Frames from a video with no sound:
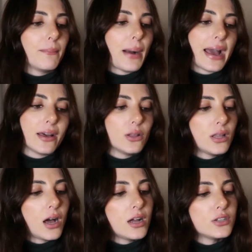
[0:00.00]

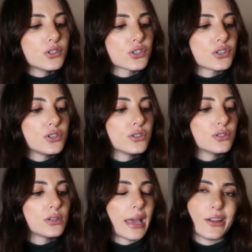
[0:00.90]
Biolage.
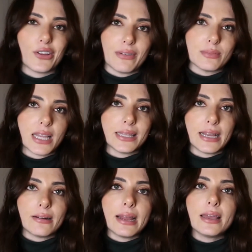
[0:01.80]
I don't know if I'm saying
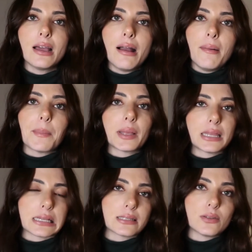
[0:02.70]
that right, but
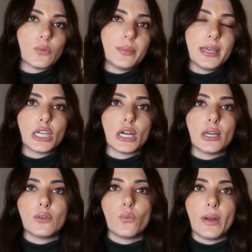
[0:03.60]
this would be
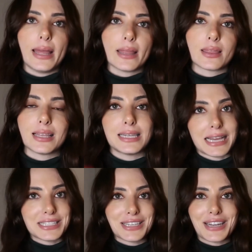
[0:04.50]
good with the
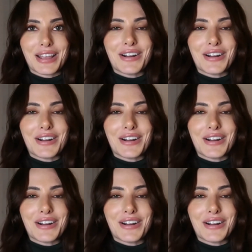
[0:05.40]
Dyson I